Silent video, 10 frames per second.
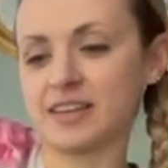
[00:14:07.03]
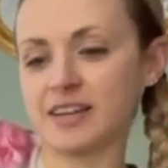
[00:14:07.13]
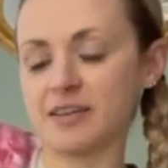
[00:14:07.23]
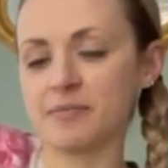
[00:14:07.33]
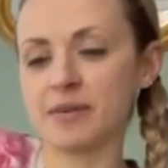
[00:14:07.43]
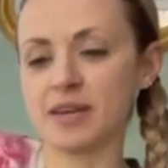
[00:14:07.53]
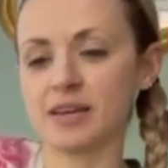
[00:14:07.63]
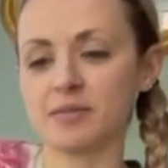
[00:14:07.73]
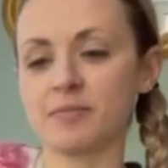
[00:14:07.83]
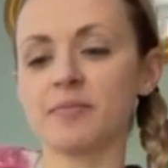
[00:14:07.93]
I
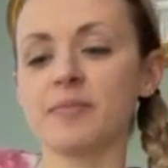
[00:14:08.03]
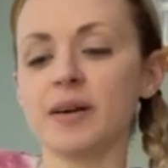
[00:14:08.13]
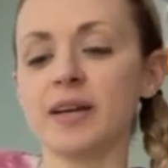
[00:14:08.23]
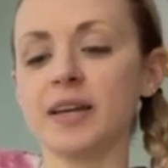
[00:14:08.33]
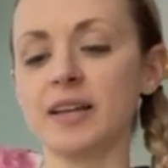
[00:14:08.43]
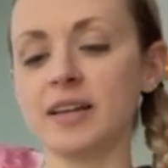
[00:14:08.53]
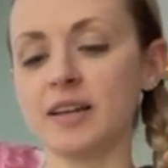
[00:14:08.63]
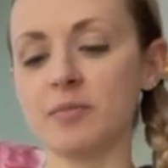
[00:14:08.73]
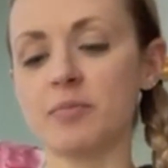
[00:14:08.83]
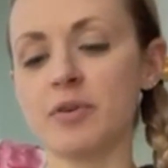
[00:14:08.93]
make my
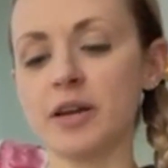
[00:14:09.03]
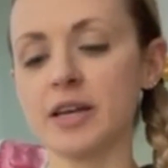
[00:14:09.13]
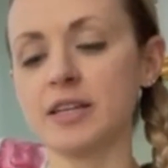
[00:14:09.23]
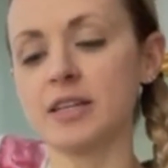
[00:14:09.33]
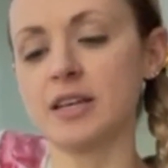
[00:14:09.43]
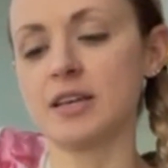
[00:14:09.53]
little bread